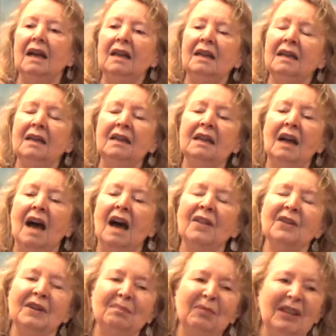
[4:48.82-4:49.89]
In
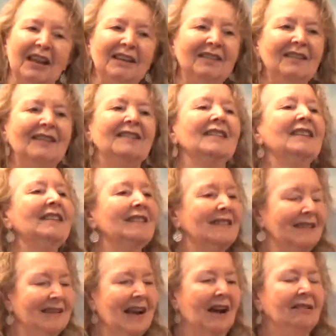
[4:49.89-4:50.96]
other places,
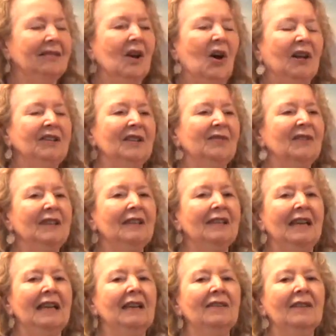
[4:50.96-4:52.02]
it's you know, called different
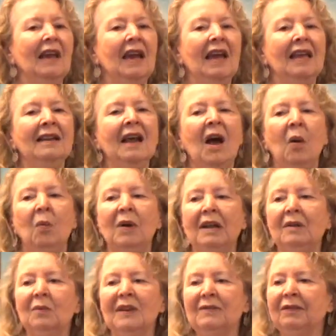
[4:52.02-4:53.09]
things. And
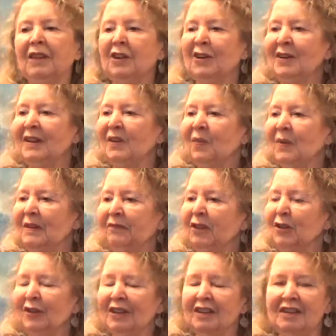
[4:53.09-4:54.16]
what we've learned as we've
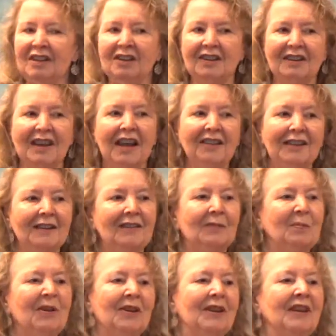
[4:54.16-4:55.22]
looked at near-death
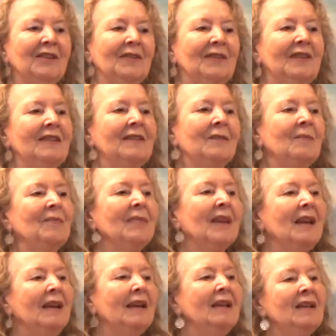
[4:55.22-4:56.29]
experiences
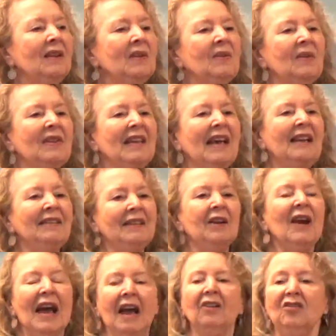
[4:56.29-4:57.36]
is that
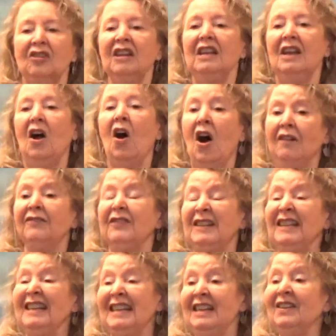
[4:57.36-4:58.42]
there actually
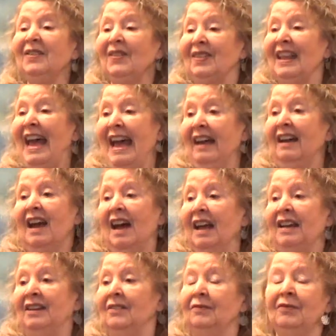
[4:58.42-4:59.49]
often is that
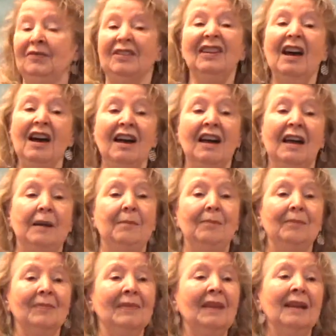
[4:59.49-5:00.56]
kind of time.
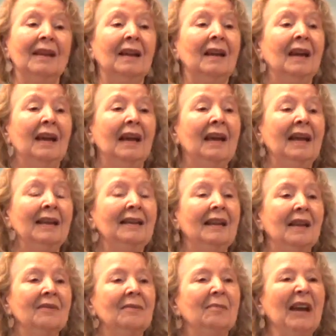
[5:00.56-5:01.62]

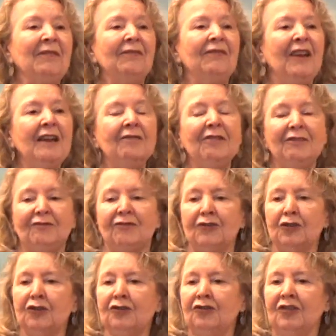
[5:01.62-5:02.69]
And my favorite
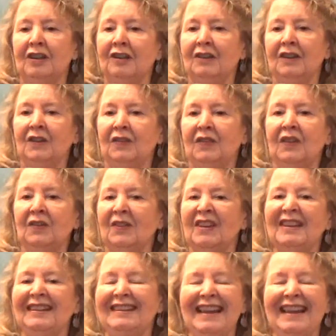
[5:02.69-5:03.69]
version of this is in